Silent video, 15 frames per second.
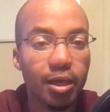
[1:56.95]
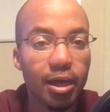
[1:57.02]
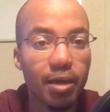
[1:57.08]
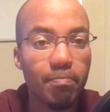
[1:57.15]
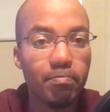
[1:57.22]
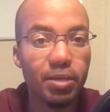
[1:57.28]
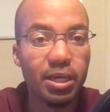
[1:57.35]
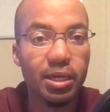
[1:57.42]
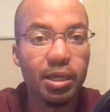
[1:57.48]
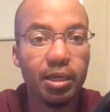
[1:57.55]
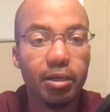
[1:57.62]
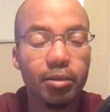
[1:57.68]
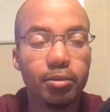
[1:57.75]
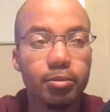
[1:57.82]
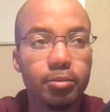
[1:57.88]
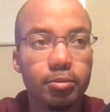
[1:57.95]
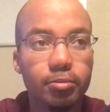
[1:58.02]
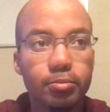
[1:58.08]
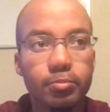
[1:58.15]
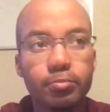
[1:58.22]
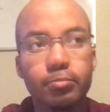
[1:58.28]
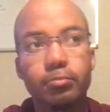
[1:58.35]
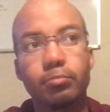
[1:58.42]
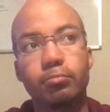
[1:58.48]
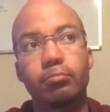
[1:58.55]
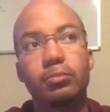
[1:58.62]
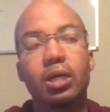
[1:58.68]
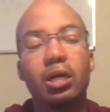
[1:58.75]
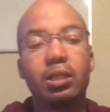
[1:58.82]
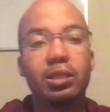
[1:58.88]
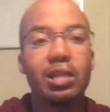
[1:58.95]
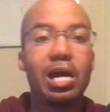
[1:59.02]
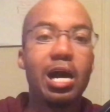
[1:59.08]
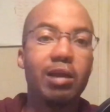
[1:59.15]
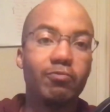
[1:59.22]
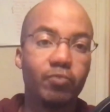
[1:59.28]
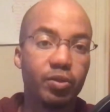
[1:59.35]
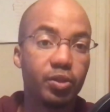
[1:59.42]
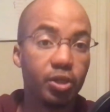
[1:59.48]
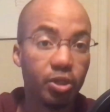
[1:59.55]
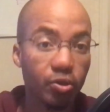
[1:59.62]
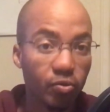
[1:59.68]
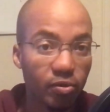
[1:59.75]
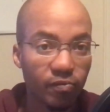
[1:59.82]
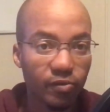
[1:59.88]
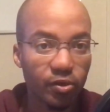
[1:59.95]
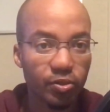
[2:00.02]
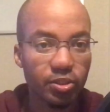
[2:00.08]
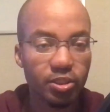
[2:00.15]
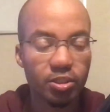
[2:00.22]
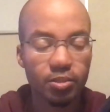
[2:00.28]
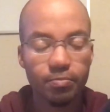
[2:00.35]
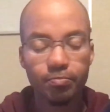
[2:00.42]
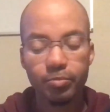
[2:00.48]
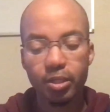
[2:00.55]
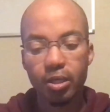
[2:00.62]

and being aligned with the universe.